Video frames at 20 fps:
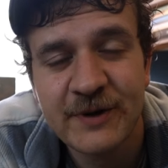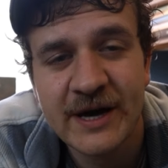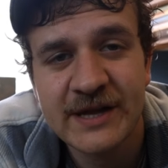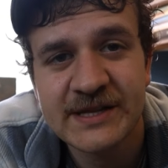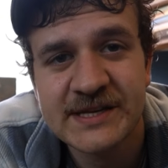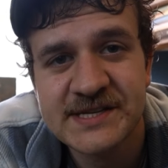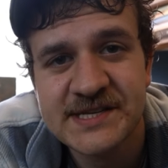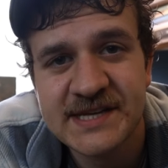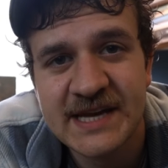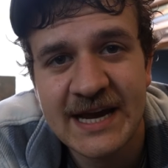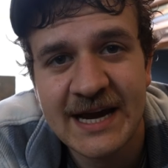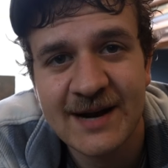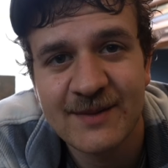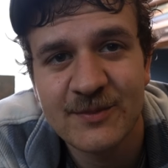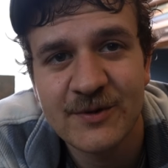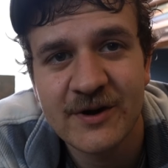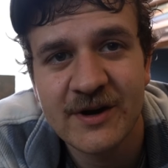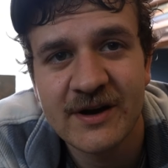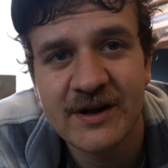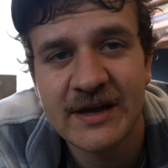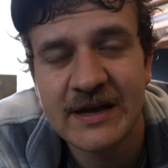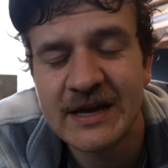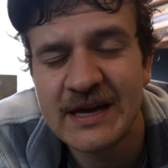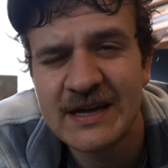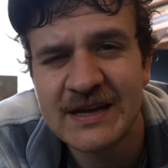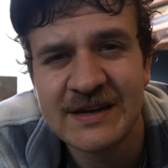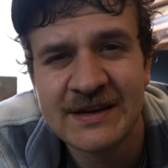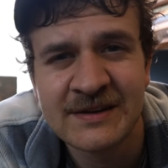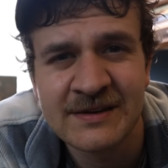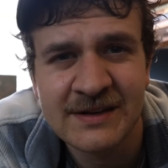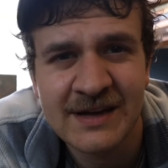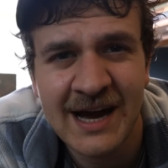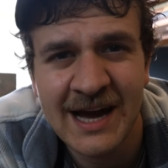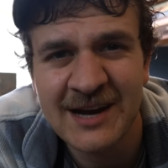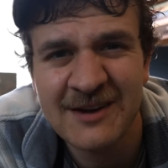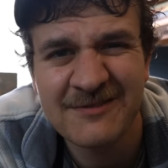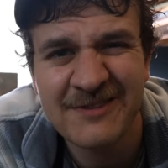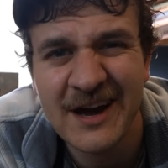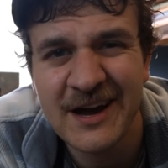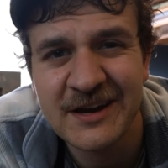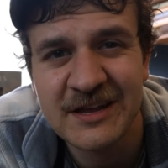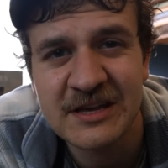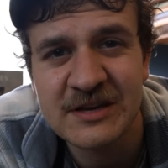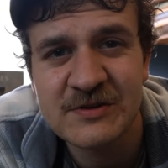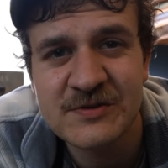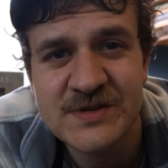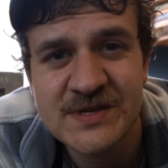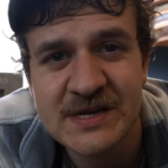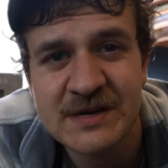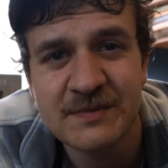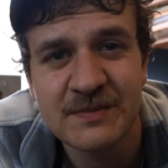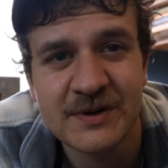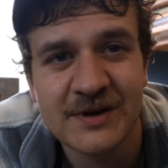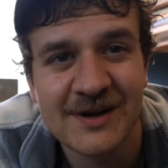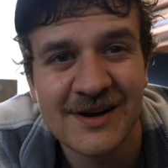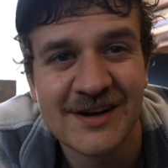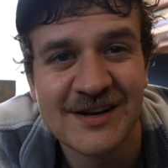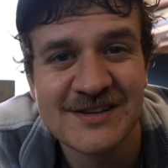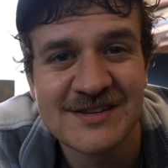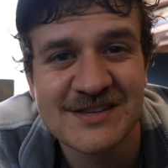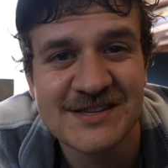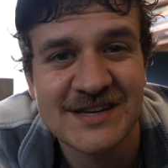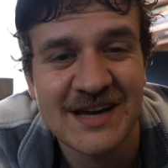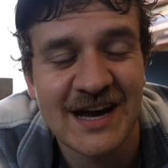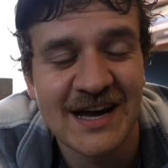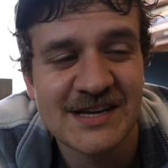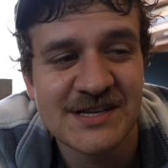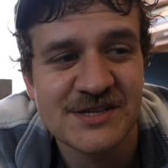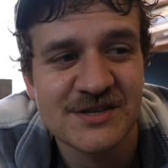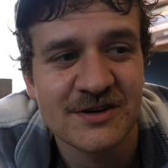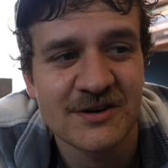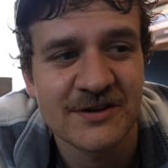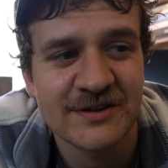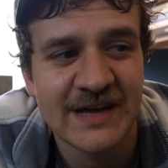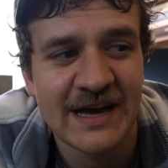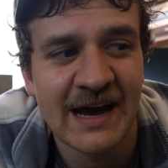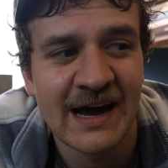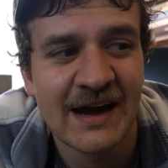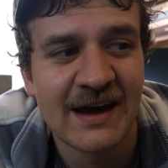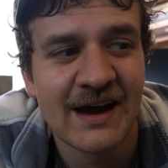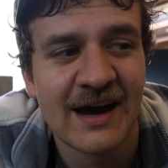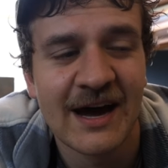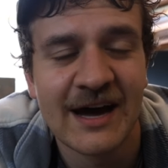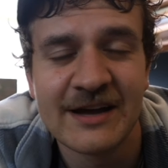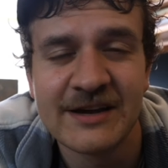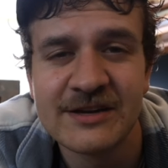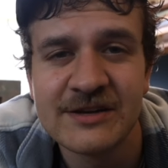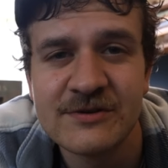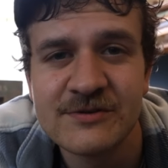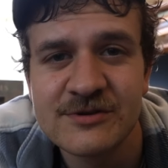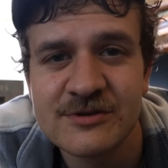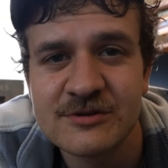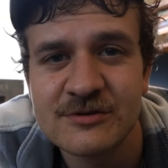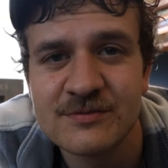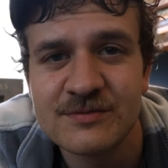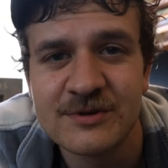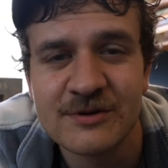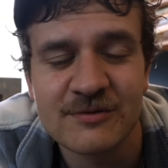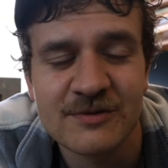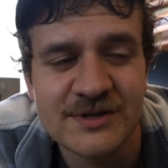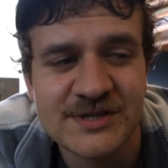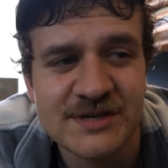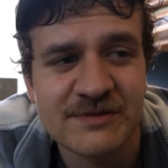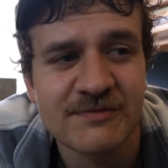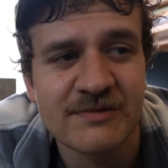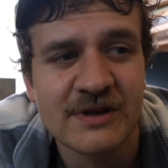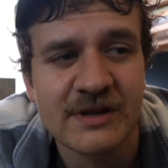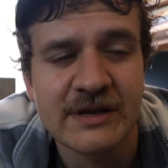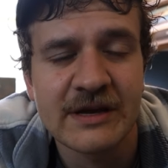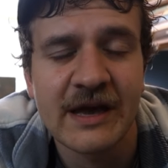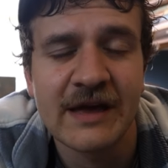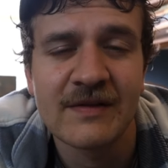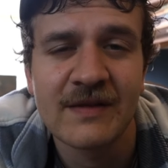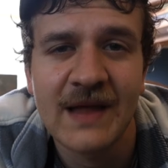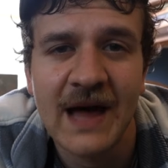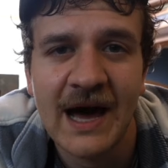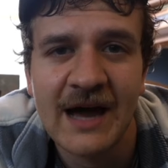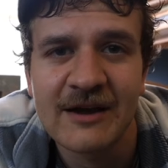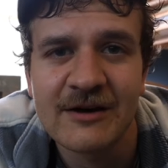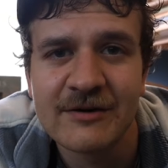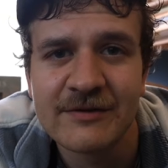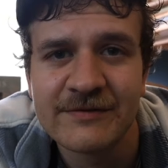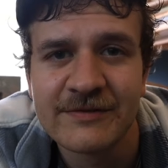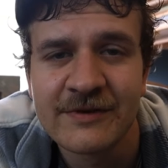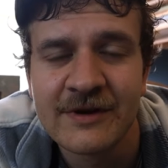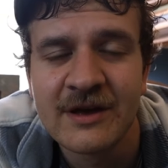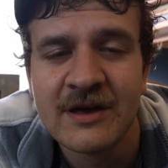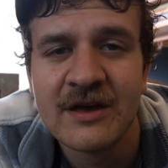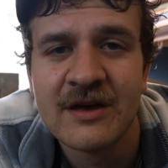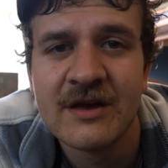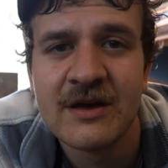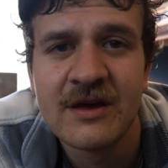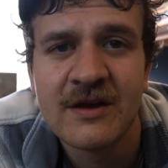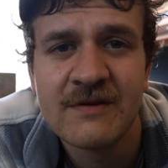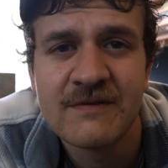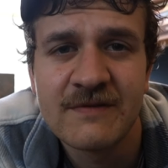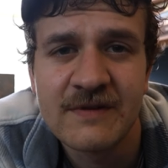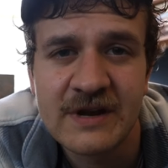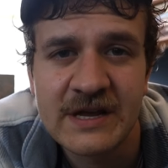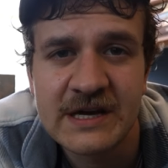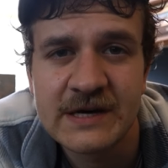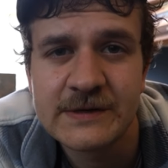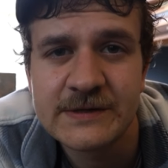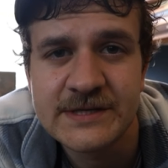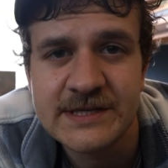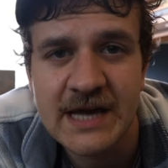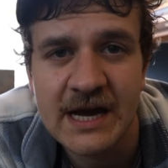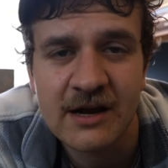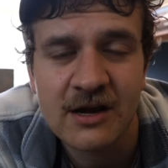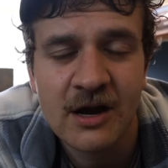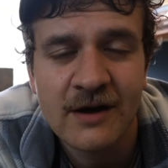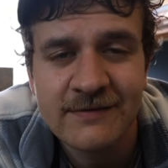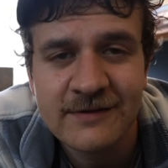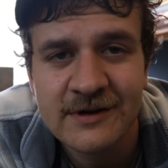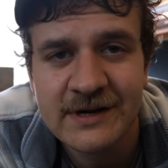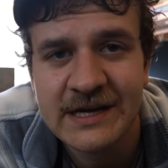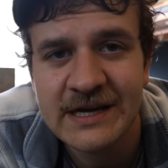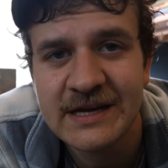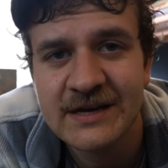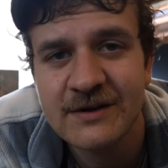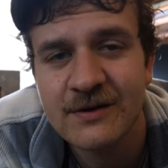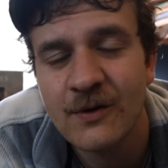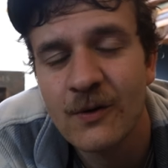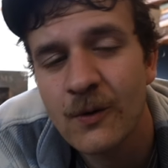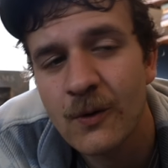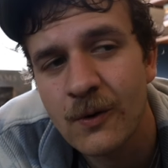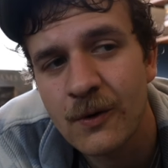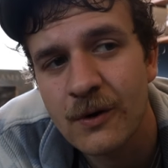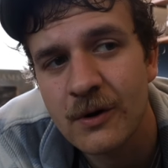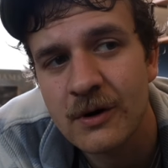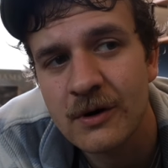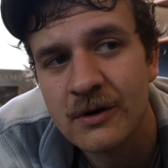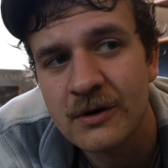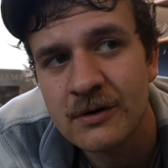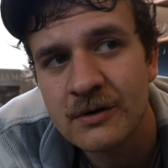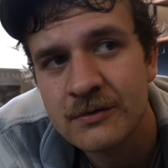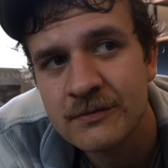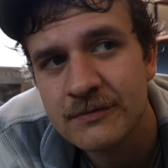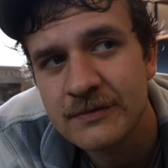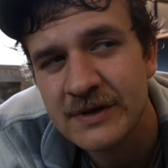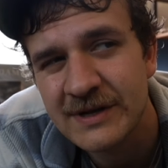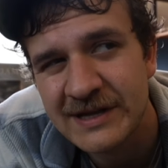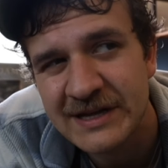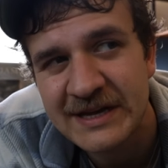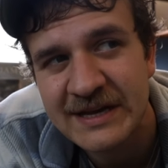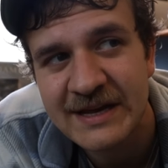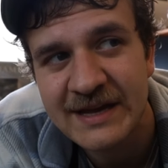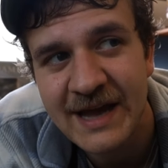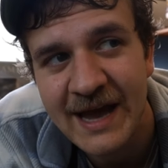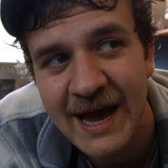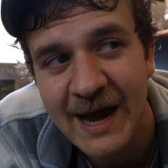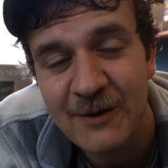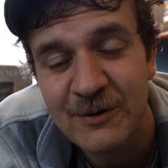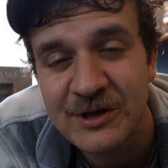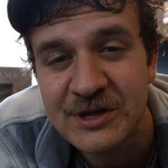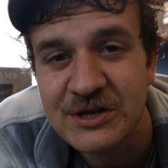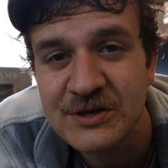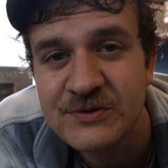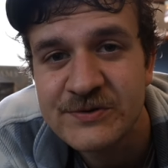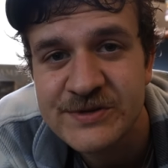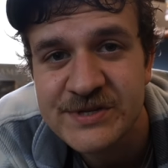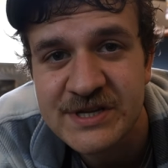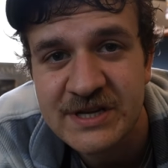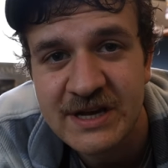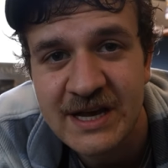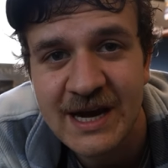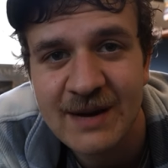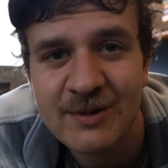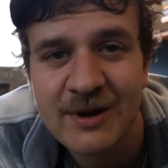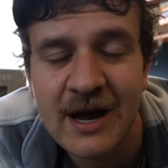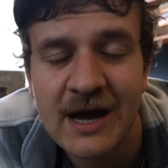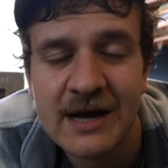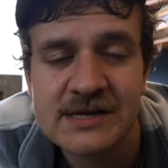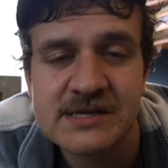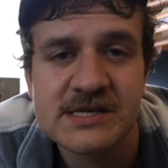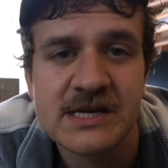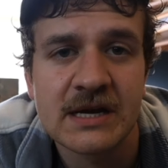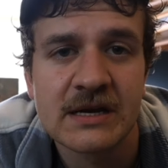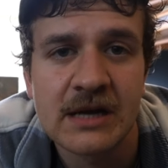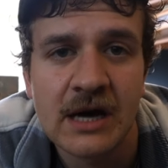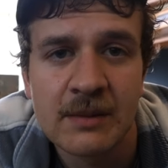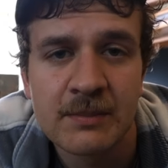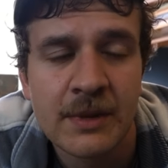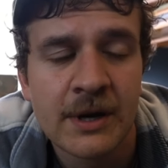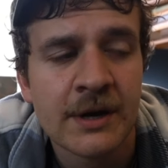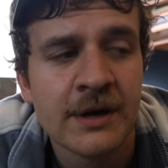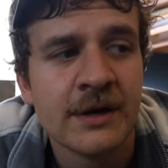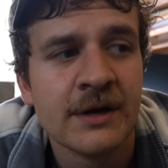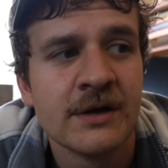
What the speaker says: on this camera and kind of how to use it, because I saw that on YouTube there wasn't really a lot of videos that covered it, or really how to use the camera, how to set it up.